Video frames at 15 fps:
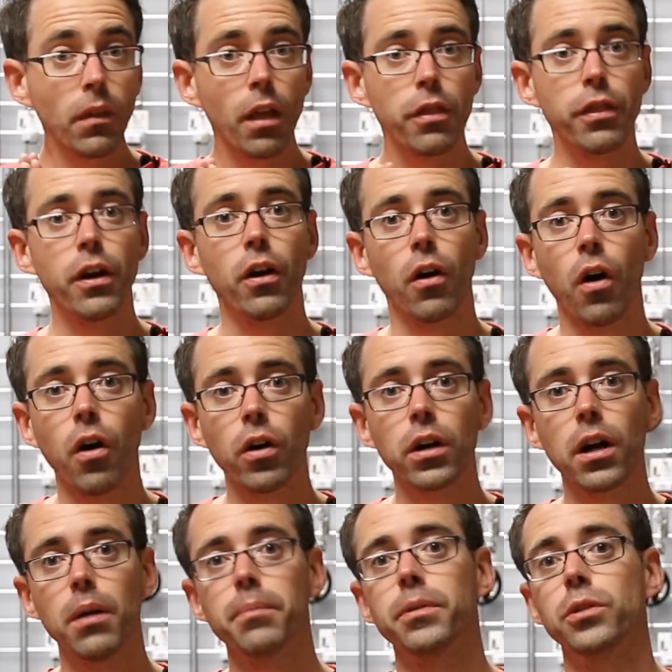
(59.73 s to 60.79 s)
There are
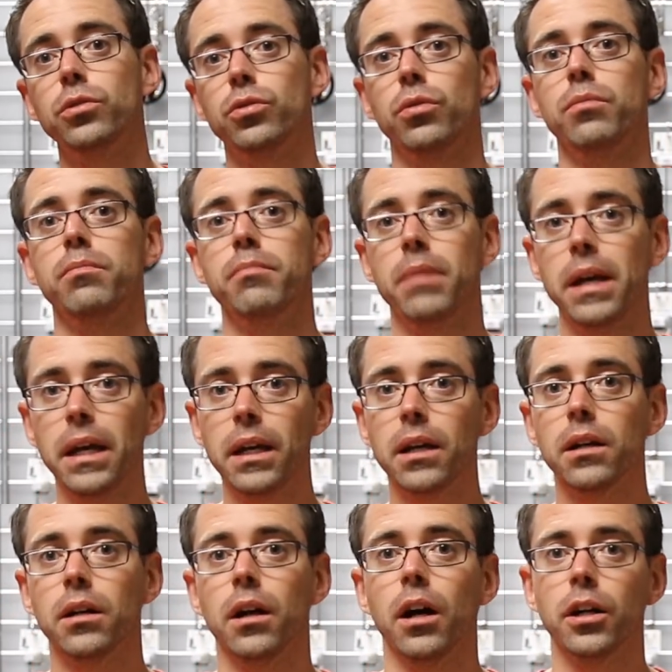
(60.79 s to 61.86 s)
companies who
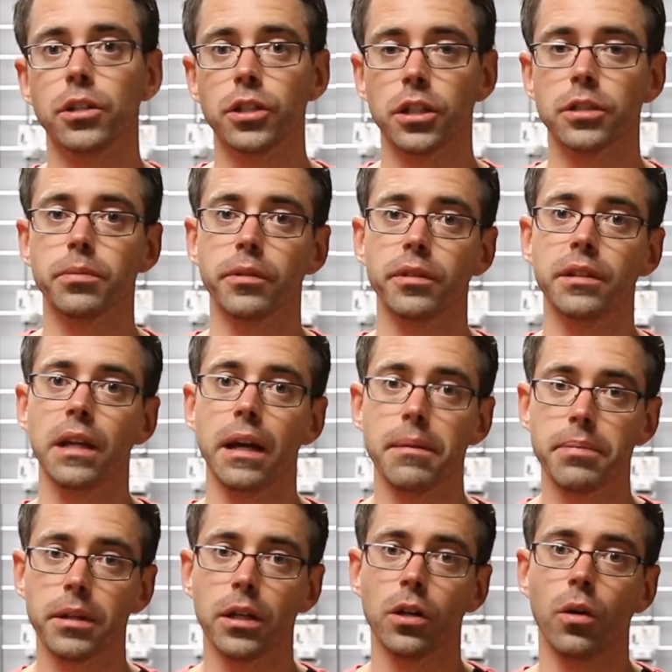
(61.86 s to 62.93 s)
make adjustable dampening